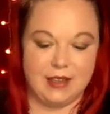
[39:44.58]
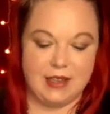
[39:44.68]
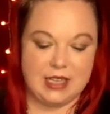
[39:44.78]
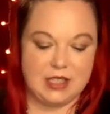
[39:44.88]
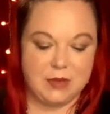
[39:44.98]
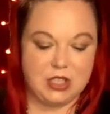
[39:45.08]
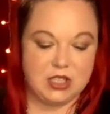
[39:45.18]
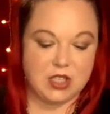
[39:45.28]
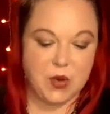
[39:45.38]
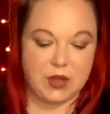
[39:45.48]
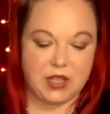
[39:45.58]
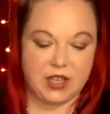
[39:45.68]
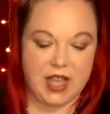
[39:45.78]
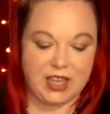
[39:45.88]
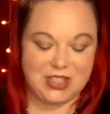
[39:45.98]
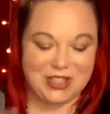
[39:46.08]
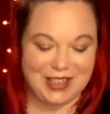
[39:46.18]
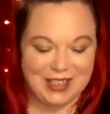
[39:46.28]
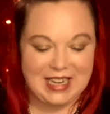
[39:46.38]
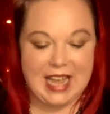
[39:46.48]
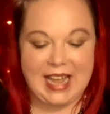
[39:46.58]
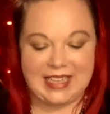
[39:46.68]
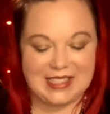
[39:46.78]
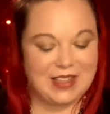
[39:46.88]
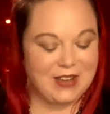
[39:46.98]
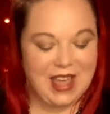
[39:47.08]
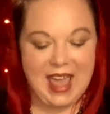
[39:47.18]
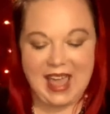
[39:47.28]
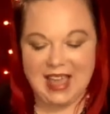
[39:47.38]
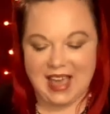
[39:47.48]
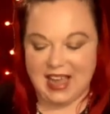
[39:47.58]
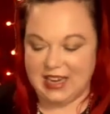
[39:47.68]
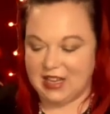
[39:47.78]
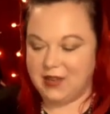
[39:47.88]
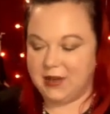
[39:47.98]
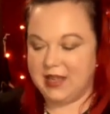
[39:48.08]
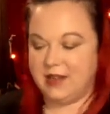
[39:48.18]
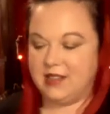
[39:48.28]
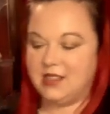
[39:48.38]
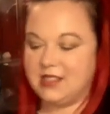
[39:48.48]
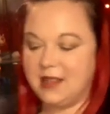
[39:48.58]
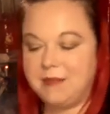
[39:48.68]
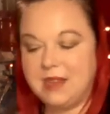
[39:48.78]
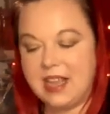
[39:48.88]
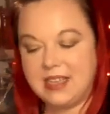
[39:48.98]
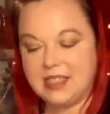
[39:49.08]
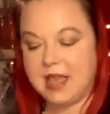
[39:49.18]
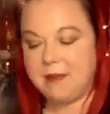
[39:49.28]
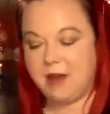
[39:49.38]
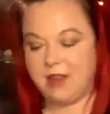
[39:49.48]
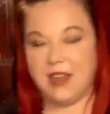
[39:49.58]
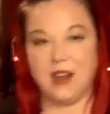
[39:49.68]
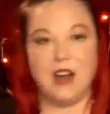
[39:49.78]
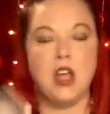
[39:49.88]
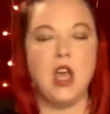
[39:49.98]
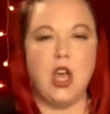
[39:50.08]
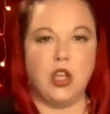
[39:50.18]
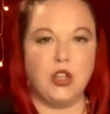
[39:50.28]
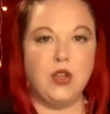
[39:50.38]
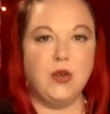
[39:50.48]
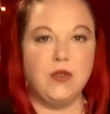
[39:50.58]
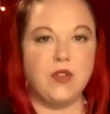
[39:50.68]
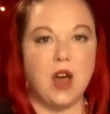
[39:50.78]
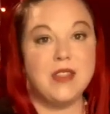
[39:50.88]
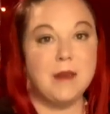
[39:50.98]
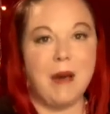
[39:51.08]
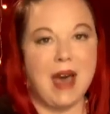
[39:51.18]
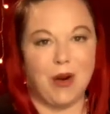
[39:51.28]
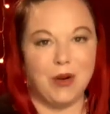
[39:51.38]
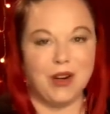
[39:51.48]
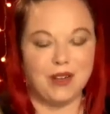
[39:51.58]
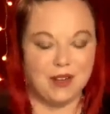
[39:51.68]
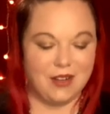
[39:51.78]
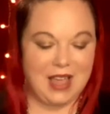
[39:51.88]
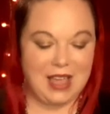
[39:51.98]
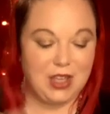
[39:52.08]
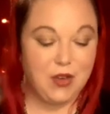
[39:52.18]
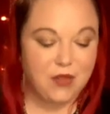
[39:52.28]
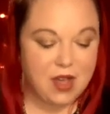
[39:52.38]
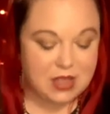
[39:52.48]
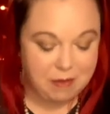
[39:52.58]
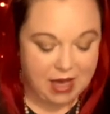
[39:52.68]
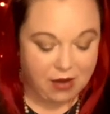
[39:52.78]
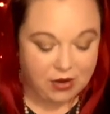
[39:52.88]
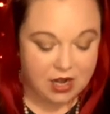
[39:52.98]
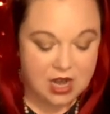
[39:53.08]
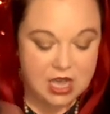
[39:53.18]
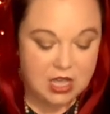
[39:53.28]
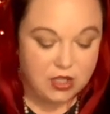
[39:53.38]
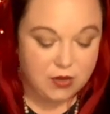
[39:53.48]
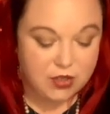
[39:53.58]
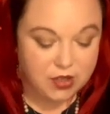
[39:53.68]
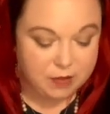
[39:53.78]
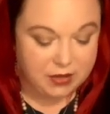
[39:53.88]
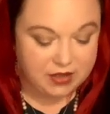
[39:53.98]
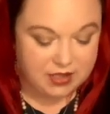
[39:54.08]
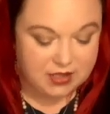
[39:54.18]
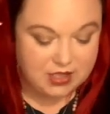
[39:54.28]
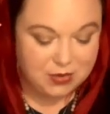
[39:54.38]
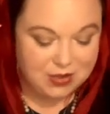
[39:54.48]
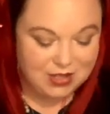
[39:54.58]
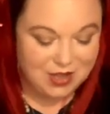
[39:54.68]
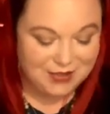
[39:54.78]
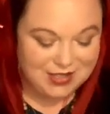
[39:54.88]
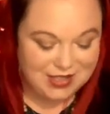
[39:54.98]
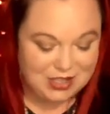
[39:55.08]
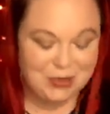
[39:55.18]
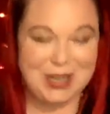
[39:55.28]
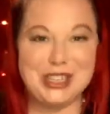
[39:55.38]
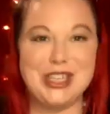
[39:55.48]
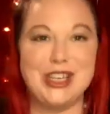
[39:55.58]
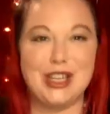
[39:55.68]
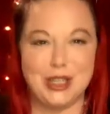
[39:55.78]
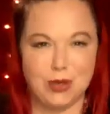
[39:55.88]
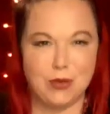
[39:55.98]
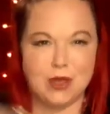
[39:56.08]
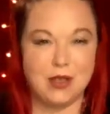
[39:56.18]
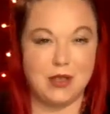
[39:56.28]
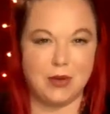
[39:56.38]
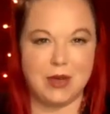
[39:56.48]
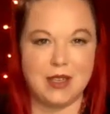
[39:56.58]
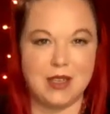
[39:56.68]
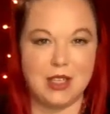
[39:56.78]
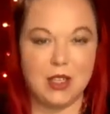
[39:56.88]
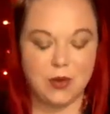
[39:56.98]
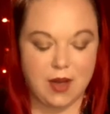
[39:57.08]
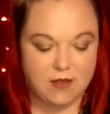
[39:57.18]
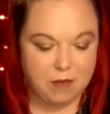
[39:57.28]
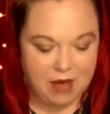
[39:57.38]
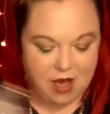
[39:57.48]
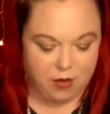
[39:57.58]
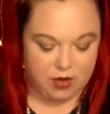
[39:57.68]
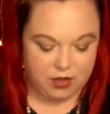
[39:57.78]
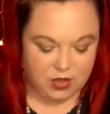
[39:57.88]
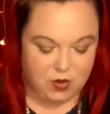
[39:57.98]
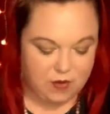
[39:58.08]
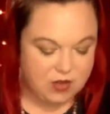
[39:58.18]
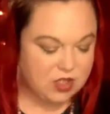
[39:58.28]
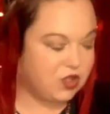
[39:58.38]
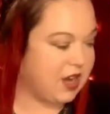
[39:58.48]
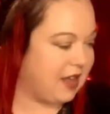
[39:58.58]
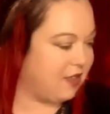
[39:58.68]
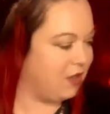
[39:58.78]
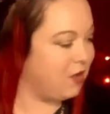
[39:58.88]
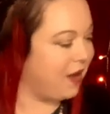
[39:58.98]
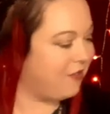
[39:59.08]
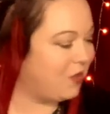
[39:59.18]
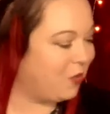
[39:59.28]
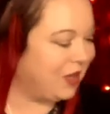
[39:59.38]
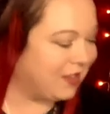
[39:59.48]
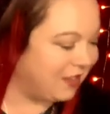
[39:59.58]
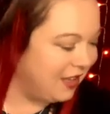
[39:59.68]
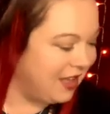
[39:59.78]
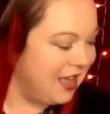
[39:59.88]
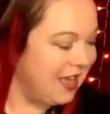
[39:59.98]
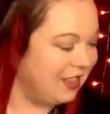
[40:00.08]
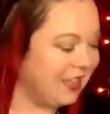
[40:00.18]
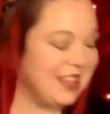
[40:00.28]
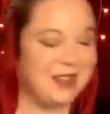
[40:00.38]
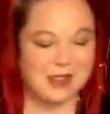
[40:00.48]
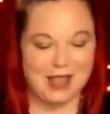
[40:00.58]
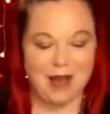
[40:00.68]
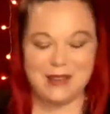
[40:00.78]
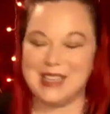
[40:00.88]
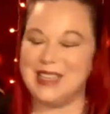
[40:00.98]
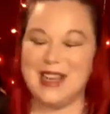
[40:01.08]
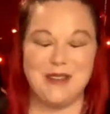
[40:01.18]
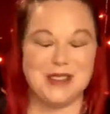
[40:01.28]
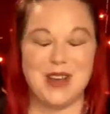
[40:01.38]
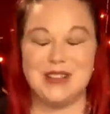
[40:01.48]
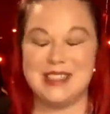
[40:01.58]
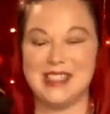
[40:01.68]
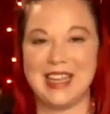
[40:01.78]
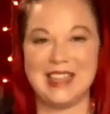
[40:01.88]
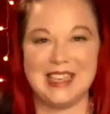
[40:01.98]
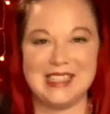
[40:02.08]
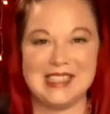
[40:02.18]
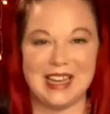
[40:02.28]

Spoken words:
as we just go a little extra nice? Okay, I knew it. Something had to come out here. You've got the power. Okay, you've got the power. Use your abilities to resolve the situation. You can do it. You have the power. You have the strength. You have the will. Look at this. I was called to take this